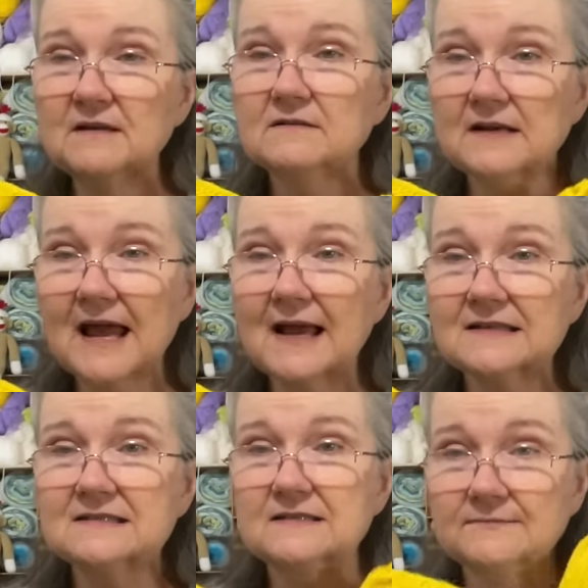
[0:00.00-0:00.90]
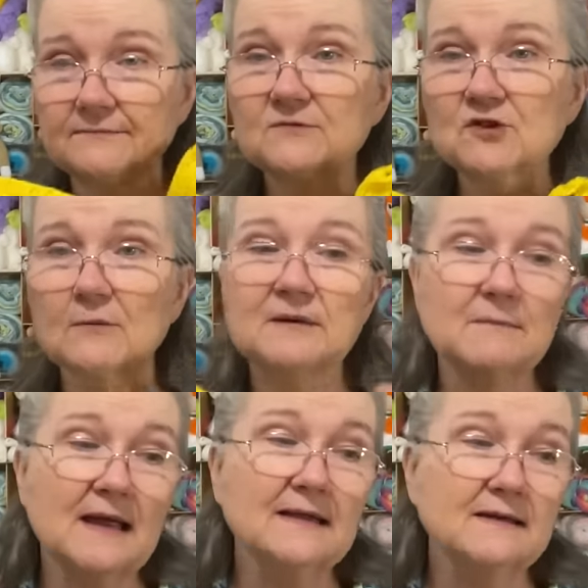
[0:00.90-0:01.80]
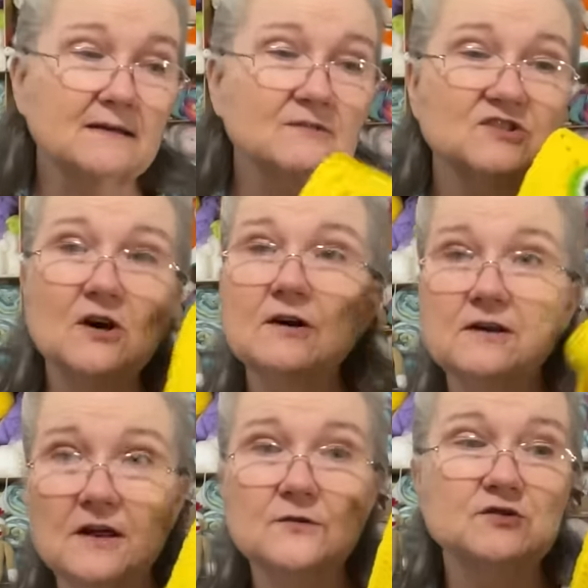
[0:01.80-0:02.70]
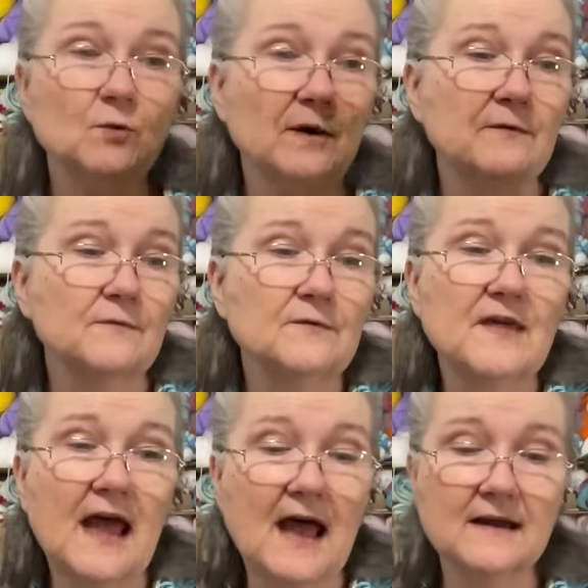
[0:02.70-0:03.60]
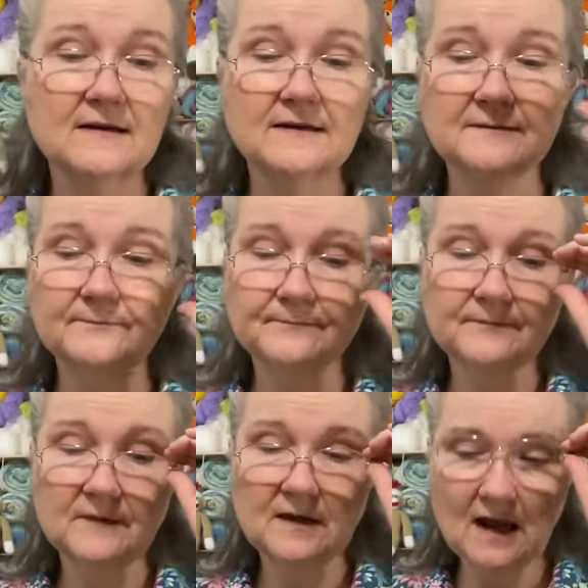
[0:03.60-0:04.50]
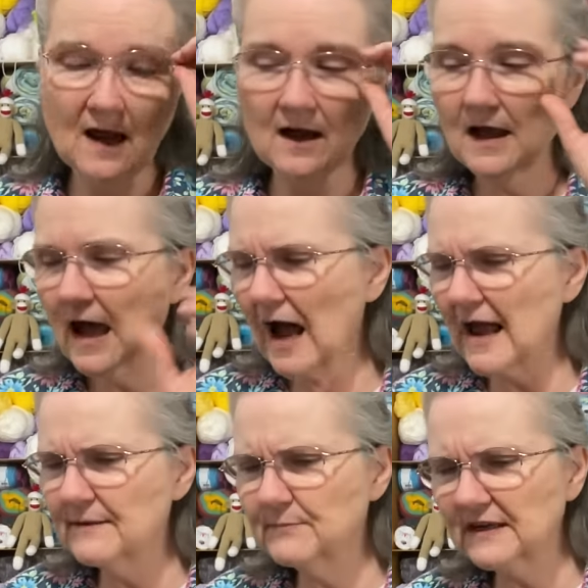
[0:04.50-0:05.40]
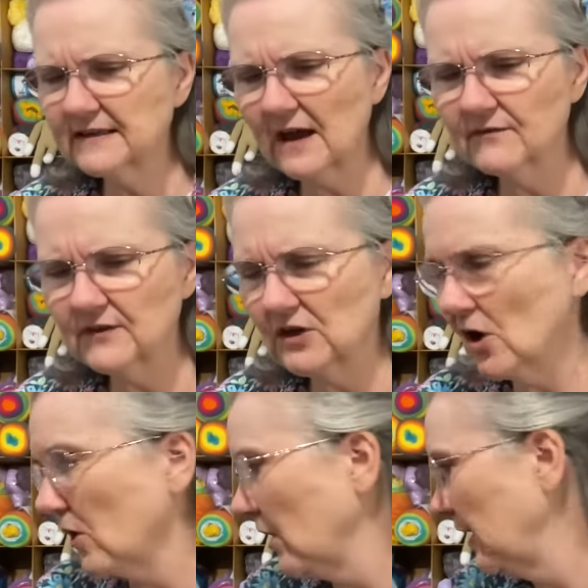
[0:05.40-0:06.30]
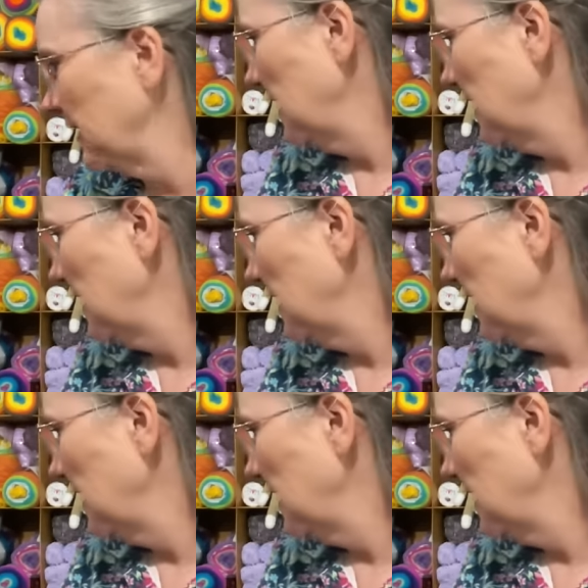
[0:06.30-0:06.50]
next. So I'll be starting another square for that. Yeah, I had picked out the yarn.